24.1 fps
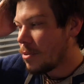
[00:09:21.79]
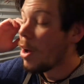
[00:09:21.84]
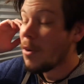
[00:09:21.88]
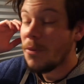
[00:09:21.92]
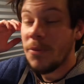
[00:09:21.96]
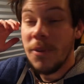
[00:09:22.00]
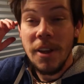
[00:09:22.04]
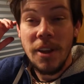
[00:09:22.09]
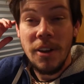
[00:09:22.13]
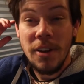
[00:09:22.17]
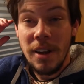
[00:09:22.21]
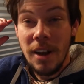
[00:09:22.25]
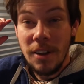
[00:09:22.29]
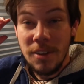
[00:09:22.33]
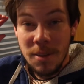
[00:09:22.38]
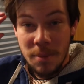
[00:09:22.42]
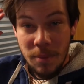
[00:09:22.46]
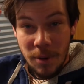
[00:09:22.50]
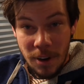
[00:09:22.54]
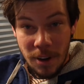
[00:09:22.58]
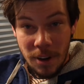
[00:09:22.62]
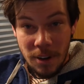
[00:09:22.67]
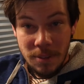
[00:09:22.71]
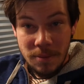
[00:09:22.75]
I'll figure it out
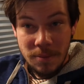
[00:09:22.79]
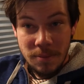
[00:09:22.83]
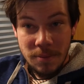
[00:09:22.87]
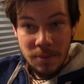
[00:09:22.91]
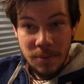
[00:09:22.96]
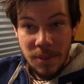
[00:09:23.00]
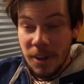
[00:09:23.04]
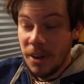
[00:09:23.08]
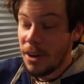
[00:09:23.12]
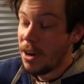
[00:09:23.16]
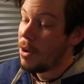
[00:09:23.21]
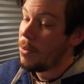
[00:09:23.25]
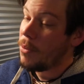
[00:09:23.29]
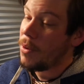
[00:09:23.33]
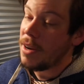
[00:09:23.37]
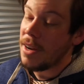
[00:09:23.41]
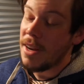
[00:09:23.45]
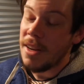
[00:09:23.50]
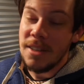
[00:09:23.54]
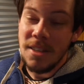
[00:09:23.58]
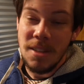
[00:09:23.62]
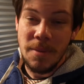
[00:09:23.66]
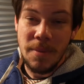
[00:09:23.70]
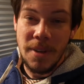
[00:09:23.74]
tomorrow, figure out what
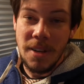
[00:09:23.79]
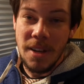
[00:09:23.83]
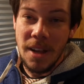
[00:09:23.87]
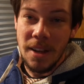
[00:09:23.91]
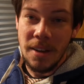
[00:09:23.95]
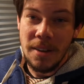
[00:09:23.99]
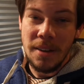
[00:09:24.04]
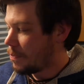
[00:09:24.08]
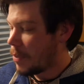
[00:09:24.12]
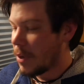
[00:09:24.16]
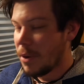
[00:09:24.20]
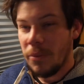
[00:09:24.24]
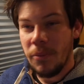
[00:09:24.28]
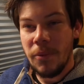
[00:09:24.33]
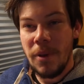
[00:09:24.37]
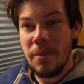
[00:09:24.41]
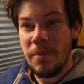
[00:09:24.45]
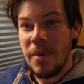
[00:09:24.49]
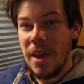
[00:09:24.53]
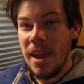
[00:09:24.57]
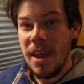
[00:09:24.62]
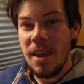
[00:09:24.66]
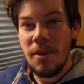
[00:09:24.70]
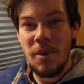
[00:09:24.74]
needs to be done, but we
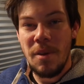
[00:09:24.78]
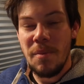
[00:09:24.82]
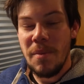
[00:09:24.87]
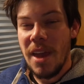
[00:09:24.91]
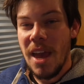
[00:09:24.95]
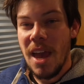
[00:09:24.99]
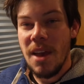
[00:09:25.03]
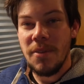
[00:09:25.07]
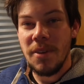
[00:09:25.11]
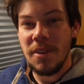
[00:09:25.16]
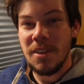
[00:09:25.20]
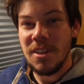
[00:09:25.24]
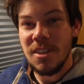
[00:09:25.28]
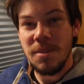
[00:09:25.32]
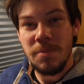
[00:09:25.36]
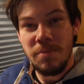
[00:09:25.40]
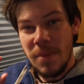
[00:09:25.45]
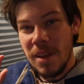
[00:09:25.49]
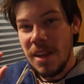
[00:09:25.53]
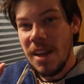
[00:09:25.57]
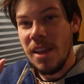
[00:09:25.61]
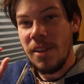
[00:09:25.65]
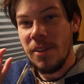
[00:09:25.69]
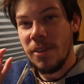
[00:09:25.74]
may have a
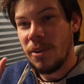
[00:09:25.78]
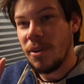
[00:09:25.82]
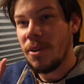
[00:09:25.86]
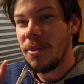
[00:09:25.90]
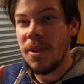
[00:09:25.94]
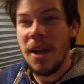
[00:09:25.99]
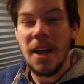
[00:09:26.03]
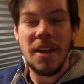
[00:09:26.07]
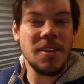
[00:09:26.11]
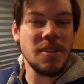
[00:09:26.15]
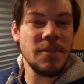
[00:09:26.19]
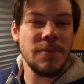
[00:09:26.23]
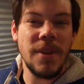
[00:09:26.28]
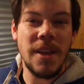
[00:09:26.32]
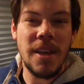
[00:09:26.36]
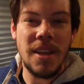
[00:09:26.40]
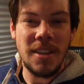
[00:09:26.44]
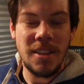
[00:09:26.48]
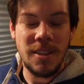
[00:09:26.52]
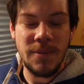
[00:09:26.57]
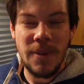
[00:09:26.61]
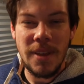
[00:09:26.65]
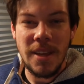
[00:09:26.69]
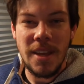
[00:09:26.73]
mini little Las
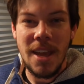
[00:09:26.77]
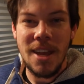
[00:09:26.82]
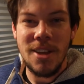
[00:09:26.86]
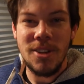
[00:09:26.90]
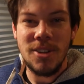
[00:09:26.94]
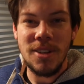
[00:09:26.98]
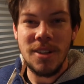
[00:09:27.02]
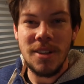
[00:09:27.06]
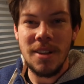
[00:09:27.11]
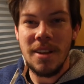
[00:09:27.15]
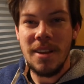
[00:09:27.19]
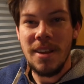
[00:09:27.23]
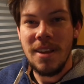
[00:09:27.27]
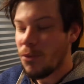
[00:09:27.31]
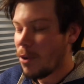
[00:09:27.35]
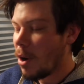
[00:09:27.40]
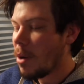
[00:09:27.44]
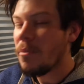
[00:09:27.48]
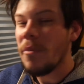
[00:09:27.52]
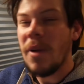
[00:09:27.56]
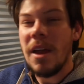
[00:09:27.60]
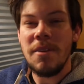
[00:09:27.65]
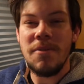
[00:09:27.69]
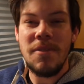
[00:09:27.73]
Vegas vacation
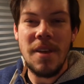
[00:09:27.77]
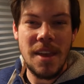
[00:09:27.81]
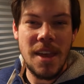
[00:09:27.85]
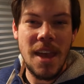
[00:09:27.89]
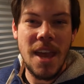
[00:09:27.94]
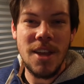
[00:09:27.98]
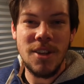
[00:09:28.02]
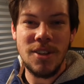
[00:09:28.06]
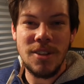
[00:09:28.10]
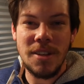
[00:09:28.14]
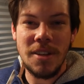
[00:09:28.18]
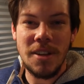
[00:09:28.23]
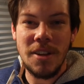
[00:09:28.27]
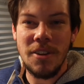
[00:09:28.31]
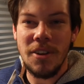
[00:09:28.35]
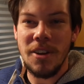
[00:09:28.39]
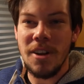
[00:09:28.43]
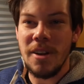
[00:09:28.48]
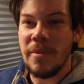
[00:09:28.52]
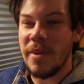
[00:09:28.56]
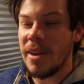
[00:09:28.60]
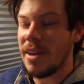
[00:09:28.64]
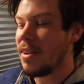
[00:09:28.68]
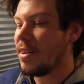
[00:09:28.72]
from my vacation, you know what
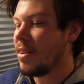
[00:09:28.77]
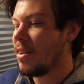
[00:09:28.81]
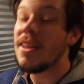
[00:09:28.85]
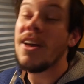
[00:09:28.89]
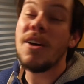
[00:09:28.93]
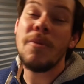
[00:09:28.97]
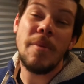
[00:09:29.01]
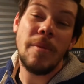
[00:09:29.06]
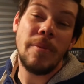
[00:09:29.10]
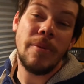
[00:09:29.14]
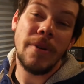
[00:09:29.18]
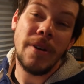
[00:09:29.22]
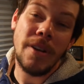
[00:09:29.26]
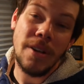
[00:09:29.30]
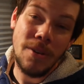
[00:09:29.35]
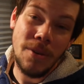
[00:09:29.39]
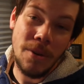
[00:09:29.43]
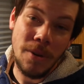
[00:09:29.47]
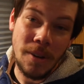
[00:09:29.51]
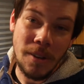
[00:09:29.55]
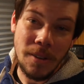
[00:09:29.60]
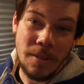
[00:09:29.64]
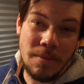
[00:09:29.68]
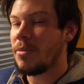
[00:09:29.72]
I mean? That would be pretty
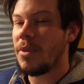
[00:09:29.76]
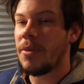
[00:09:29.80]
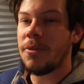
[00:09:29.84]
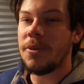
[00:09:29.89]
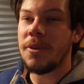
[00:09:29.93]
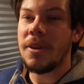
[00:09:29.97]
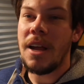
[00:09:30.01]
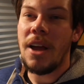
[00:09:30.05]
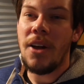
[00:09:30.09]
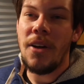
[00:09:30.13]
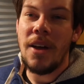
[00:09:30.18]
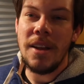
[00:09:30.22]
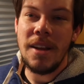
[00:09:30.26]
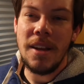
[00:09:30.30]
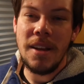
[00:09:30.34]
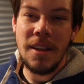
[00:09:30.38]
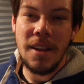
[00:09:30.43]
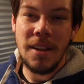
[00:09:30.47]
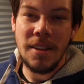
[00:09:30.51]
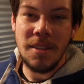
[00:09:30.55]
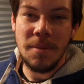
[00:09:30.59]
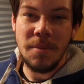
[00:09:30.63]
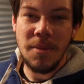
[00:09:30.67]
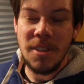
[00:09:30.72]
cool. But for now, I need to
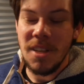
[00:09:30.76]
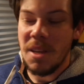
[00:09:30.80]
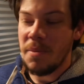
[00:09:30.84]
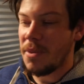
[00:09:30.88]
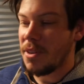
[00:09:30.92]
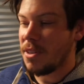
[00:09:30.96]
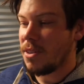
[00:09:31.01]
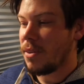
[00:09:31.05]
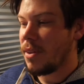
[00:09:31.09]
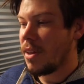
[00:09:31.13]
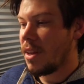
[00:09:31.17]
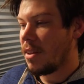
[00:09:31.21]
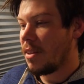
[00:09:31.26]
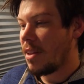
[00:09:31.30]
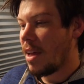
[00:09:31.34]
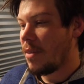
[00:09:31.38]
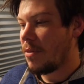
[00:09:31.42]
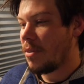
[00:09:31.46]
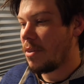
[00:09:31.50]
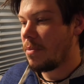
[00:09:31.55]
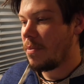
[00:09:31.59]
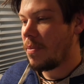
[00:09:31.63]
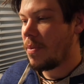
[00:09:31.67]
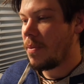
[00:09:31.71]
get some sleep. It's only
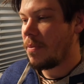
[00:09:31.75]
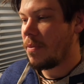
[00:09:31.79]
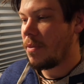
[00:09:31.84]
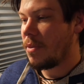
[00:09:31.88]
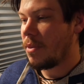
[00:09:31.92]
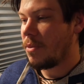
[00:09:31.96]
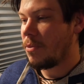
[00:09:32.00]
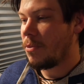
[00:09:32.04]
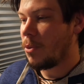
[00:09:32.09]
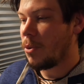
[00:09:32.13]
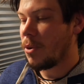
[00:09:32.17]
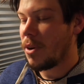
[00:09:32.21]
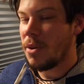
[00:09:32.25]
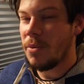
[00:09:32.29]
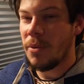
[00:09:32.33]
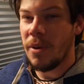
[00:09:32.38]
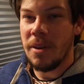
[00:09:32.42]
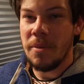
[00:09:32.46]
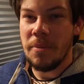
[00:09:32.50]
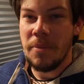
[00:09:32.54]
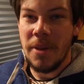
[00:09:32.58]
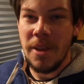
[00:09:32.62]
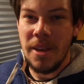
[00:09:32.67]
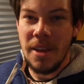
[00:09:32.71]
11
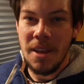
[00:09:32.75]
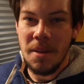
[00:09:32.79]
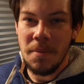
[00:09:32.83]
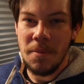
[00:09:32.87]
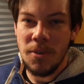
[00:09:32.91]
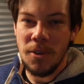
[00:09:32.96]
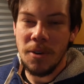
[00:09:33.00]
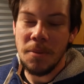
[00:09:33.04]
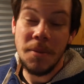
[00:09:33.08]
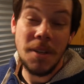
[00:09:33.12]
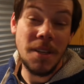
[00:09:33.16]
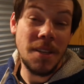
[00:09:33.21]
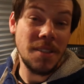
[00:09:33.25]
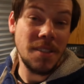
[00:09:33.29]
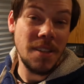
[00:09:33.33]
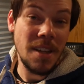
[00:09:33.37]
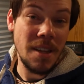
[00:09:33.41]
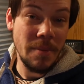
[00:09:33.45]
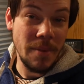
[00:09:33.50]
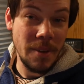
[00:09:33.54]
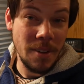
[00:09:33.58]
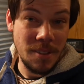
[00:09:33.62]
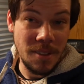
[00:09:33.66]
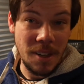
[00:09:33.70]
8:41 p.m. Normally I stay
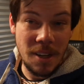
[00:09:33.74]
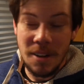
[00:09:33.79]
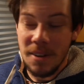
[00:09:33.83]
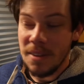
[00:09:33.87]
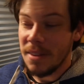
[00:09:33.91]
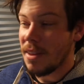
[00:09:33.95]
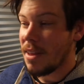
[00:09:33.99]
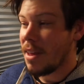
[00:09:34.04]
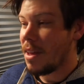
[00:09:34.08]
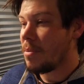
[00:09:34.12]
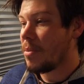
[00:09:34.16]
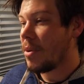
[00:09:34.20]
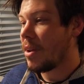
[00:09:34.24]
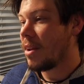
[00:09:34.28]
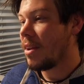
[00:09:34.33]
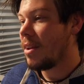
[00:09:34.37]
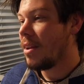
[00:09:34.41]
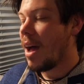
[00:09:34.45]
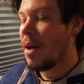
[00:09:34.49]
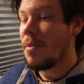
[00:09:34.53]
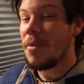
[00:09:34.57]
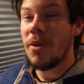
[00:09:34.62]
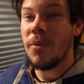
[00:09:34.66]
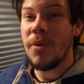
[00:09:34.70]
up much later than that, but
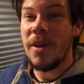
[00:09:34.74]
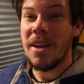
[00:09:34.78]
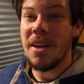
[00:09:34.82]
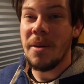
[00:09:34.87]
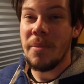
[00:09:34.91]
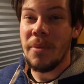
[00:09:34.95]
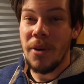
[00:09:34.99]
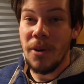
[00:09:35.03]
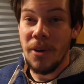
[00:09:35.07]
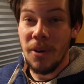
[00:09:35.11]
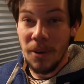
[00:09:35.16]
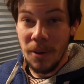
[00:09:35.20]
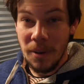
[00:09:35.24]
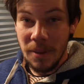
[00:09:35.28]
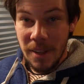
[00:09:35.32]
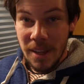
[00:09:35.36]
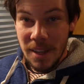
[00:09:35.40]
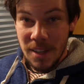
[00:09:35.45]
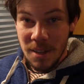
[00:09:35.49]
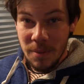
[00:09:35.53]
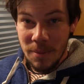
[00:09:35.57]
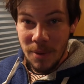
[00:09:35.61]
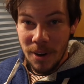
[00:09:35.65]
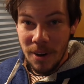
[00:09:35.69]
I'm gonna wake up early
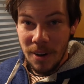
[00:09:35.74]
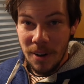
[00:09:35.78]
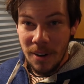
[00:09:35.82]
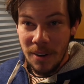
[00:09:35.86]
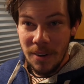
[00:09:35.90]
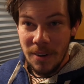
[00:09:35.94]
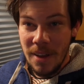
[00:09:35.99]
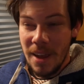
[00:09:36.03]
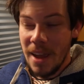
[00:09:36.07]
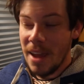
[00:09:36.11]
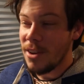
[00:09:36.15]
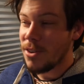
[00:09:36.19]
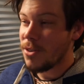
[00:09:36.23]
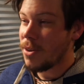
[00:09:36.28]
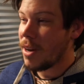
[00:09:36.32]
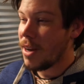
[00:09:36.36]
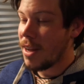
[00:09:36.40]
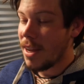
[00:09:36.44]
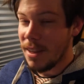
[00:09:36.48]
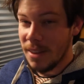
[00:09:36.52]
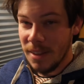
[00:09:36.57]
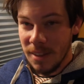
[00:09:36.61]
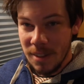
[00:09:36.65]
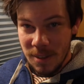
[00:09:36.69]
tomorrow and try
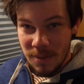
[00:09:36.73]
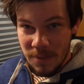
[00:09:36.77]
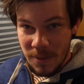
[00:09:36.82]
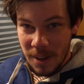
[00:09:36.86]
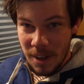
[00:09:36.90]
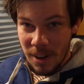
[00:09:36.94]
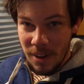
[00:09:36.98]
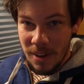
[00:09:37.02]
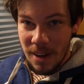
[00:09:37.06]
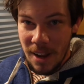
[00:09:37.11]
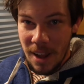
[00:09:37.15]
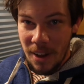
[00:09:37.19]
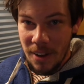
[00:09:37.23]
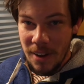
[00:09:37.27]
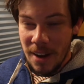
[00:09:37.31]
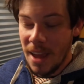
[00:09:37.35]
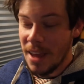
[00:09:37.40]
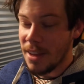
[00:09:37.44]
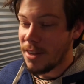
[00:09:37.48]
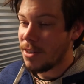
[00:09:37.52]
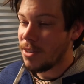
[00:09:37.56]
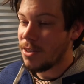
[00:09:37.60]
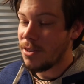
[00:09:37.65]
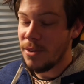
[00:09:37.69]
to get this figured out
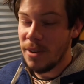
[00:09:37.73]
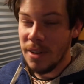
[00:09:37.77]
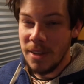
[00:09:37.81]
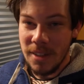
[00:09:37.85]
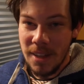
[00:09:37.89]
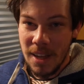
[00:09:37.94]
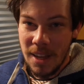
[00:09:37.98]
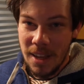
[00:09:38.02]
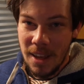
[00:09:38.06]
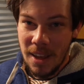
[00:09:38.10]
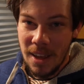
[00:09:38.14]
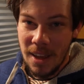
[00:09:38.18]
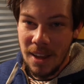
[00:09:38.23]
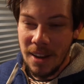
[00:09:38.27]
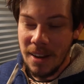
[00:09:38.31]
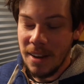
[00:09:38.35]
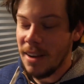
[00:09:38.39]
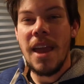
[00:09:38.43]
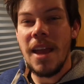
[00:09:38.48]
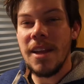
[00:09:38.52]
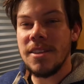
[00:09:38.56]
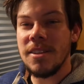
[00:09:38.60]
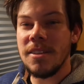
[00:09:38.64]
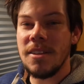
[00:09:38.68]
as soon as I can.
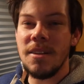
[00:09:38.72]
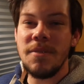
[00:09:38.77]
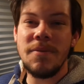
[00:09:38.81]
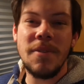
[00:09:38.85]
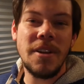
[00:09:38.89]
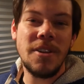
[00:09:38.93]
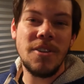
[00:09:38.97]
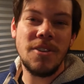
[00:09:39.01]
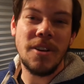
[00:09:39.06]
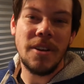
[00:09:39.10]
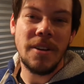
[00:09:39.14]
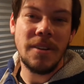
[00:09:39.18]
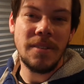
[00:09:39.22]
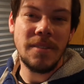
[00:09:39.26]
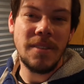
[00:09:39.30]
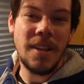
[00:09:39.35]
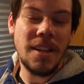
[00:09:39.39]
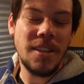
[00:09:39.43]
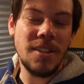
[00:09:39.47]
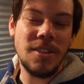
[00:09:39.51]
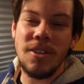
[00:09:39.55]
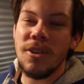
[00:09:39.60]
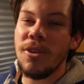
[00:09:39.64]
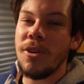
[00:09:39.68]
It's an adventure.
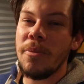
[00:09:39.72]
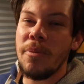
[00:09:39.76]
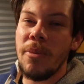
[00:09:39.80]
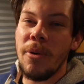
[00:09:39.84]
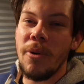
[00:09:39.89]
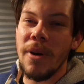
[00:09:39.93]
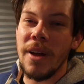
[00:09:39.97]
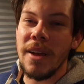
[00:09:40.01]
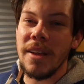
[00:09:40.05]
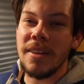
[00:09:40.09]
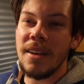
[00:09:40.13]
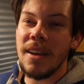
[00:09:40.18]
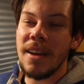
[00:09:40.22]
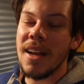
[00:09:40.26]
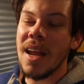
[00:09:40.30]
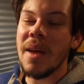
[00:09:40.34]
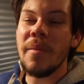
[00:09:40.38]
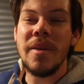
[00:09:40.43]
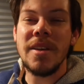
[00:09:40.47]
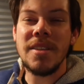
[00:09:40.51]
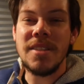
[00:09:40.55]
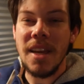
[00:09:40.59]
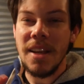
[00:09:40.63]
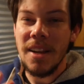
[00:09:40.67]
That's the whole point, and
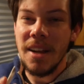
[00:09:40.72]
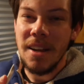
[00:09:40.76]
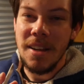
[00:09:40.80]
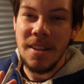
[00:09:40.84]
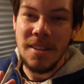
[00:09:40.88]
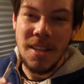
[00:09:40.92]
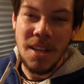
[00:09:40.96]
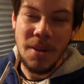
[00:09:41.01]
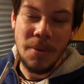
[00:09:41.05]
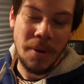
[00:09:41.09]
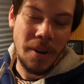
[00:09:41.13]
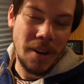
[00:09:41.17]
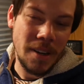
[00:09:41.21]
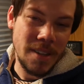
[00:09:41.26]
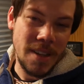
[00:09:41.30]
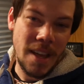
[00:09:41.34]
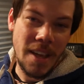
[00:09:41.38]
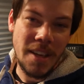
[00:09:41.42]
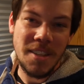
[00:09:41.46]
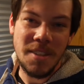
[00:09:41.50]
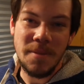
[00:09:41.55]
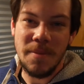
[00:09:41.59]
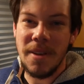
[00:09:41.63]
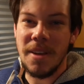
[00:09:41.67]
I'm excited to see where it
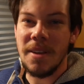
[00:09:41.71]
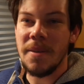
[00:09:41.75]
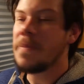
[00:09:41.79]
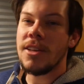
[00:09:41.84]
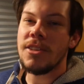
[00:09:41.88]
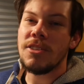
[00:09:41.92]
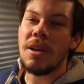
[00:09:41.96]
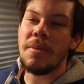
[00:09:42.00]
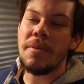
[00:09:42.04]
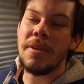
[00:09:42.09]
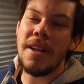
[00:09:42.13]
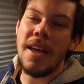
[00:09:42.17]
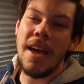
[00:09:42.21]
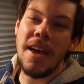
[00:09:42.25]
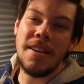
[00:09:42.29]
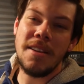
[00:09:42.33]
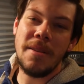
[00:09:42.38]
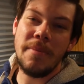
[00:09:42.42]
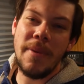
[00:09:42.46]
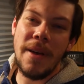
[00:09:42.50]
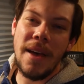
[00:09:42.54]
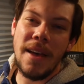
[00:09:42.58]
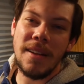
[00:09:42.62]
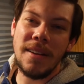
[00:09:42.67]
takes me. So I'm gonna head to
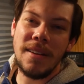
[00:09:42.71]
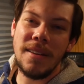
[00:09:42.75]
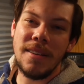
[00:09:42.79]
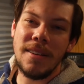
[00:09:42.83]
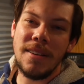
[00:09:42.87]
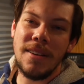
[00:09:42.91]
bed.